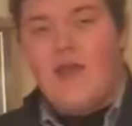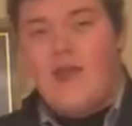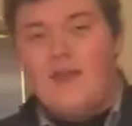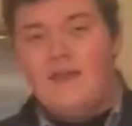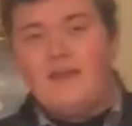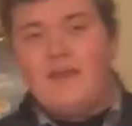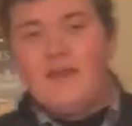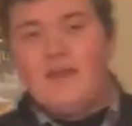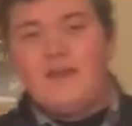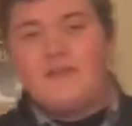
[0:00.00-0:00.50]
Hey
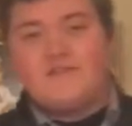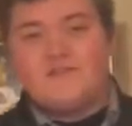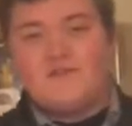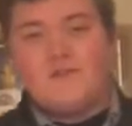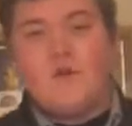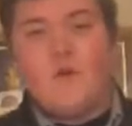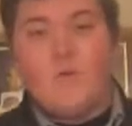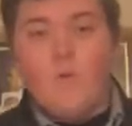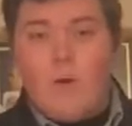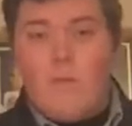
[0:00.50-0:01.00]
kids,
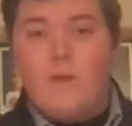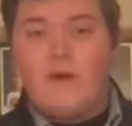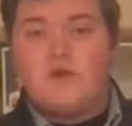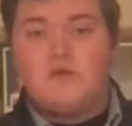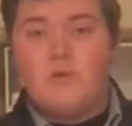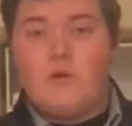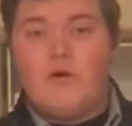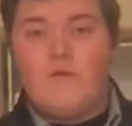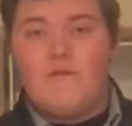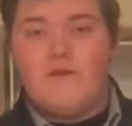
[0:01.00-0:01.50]
want my
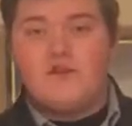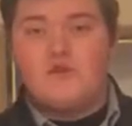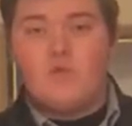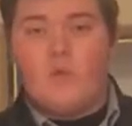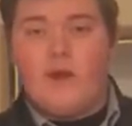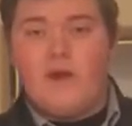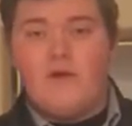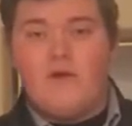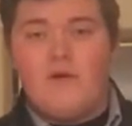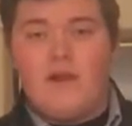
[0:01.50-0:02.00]
12 inch
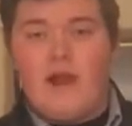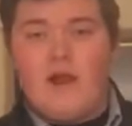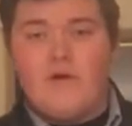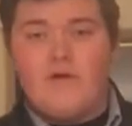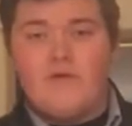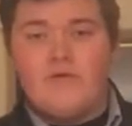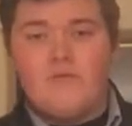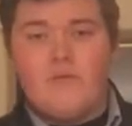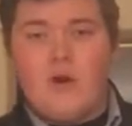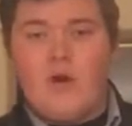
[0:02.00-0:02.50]
wiener down
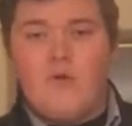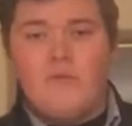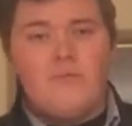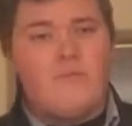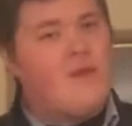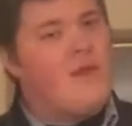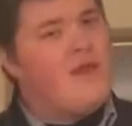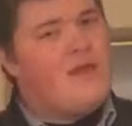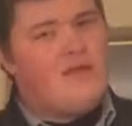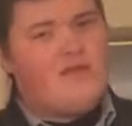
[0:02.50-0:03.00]
your throat?